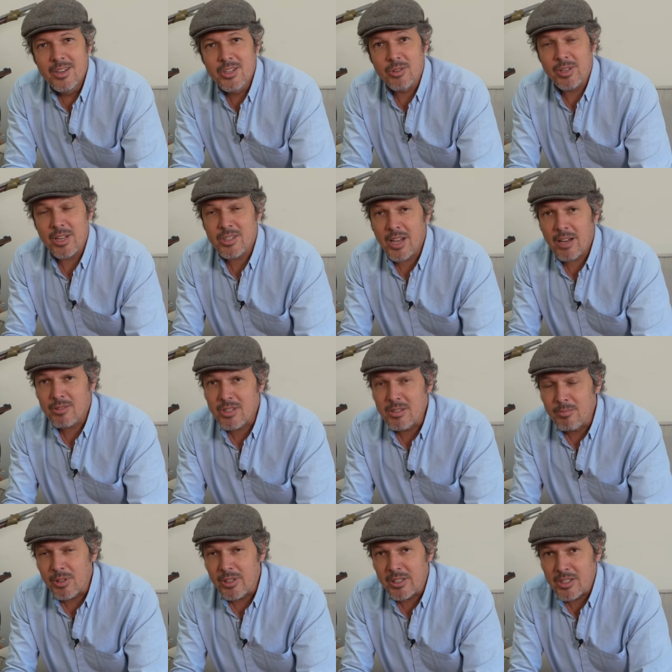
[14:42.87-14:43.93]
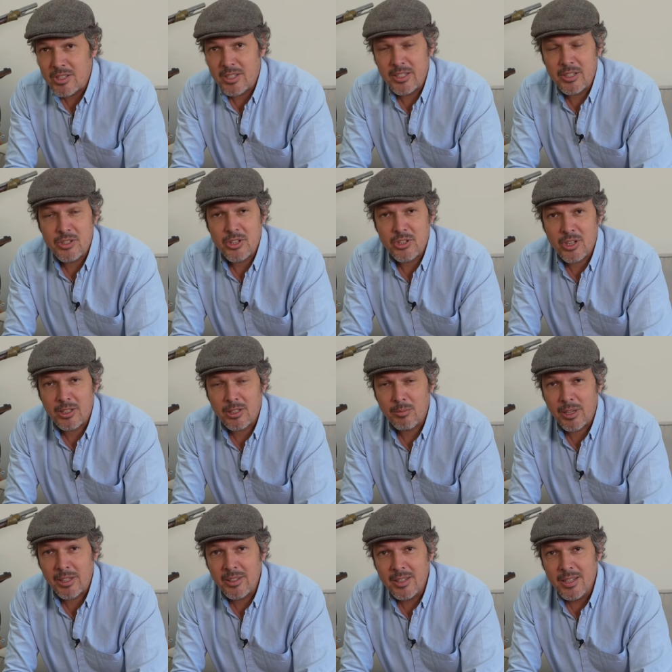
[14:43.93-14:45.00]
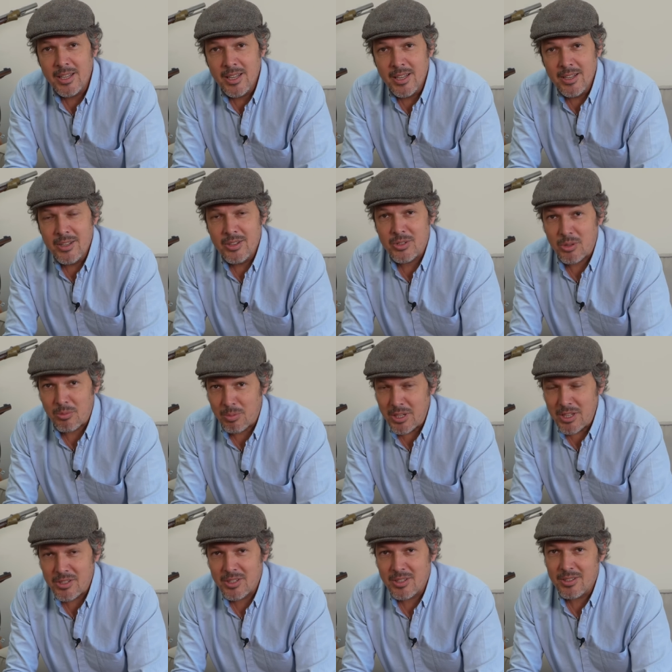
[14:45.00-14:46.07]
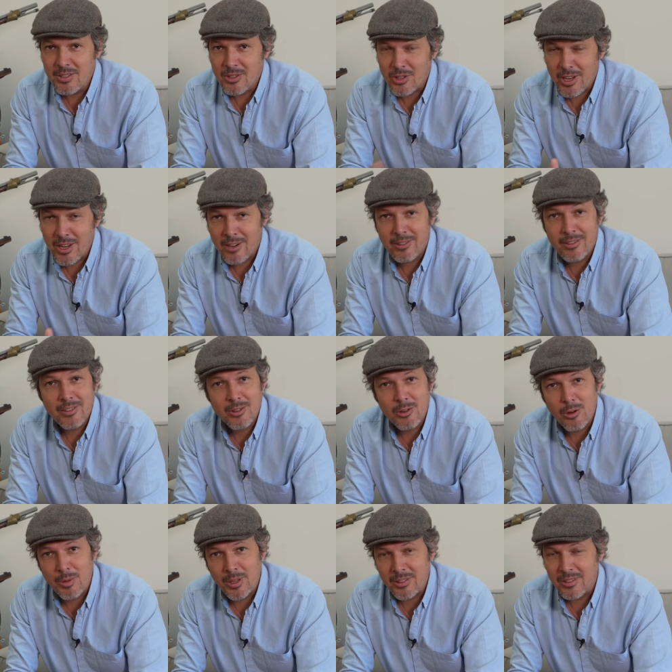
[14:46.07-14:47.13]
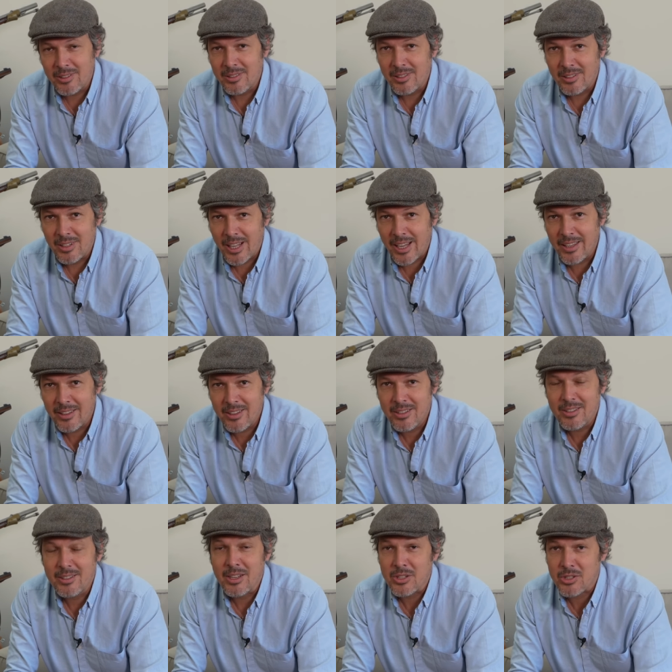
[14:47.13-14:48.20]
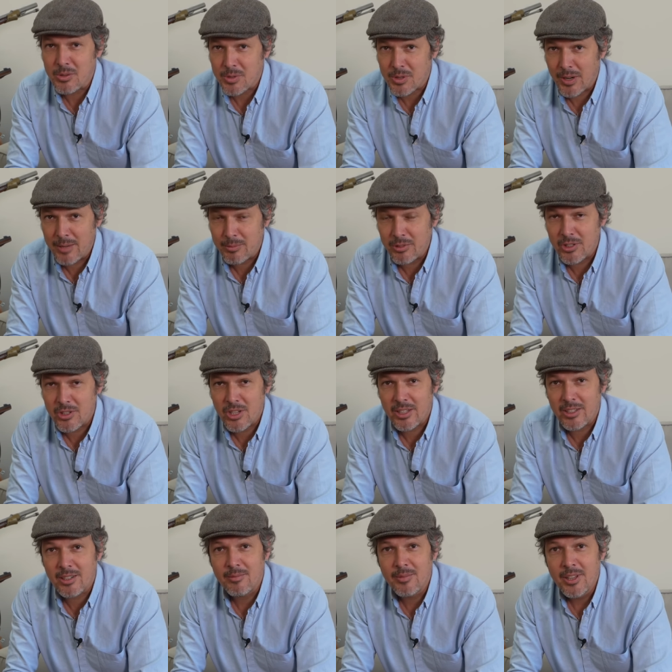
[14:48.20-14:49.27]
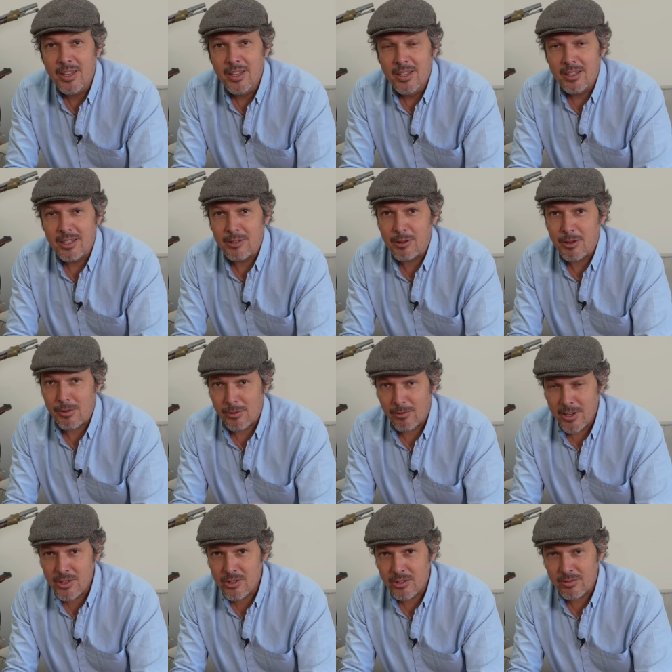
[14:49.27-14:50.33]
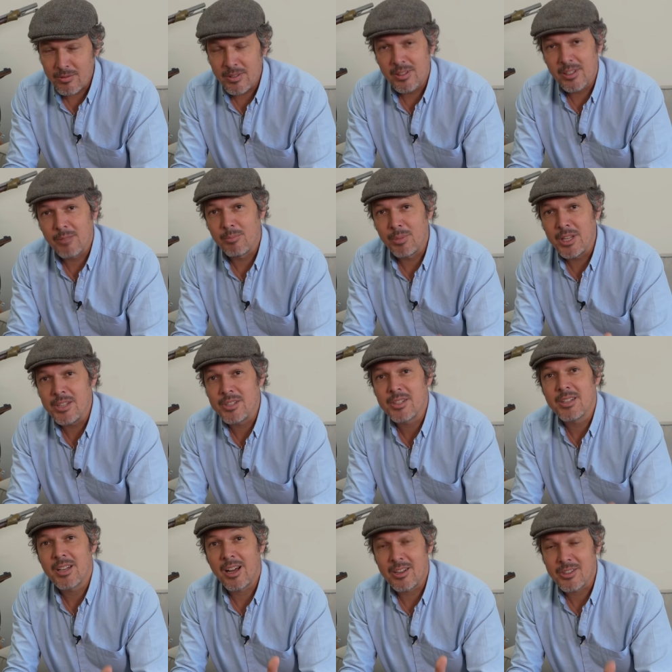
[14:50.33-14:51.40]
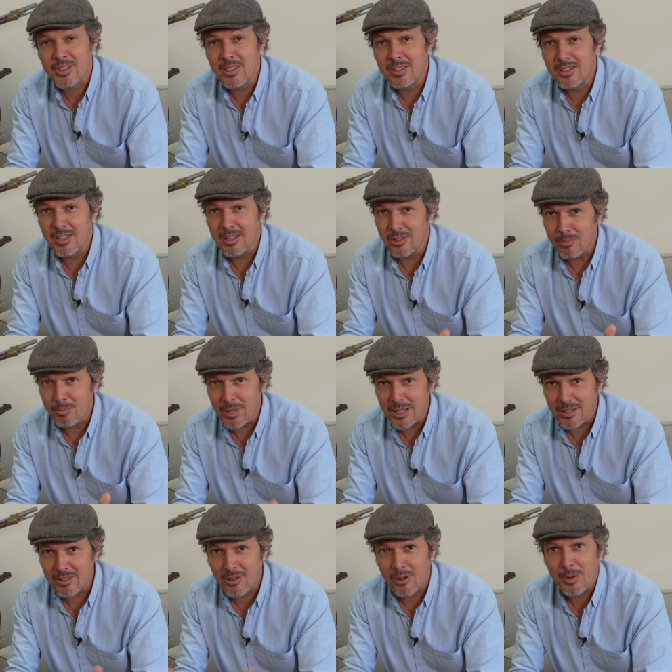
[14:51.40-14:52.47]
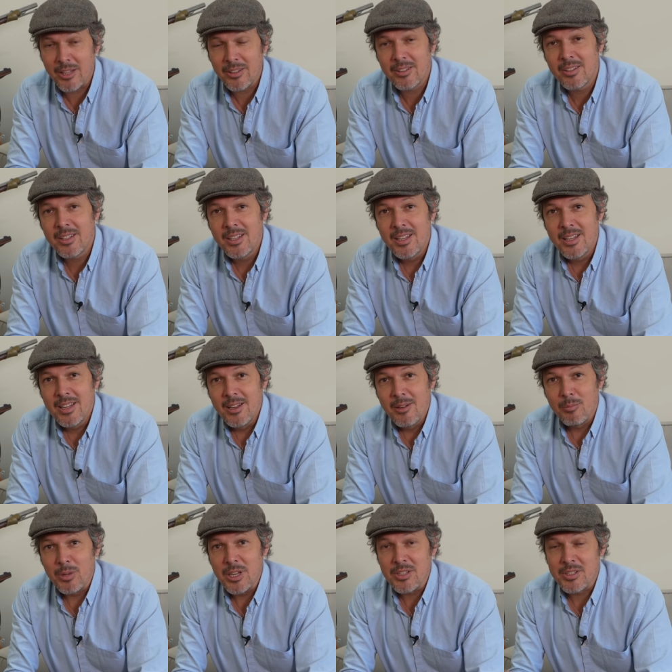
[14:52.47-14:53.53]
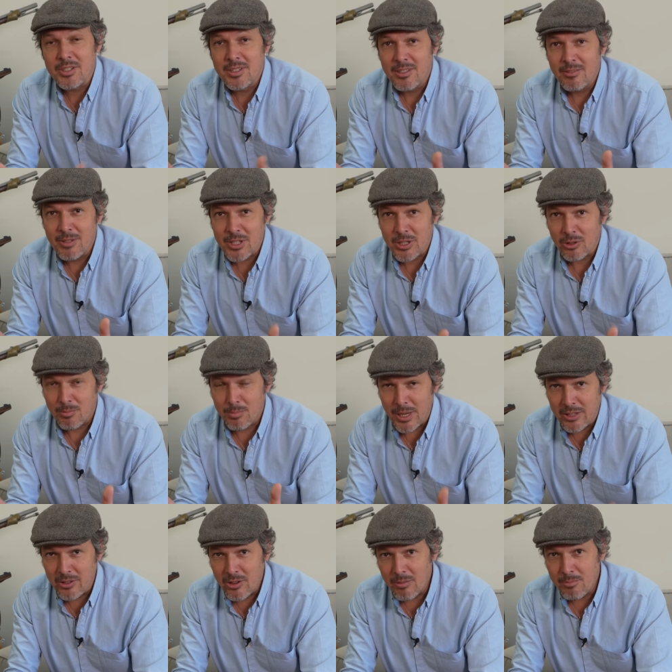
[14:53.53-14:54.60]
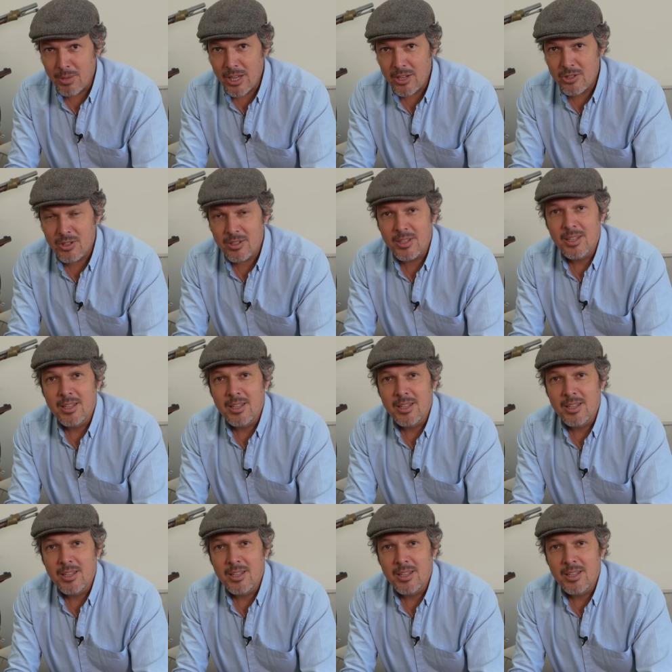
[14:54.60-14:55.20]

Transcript: So that's how simple it is, ladies and gentlemen. So please share, comment, like, and subscribe to the channel. If you have a question, then please ask it in the pinned comment. Please visit our Patreon page,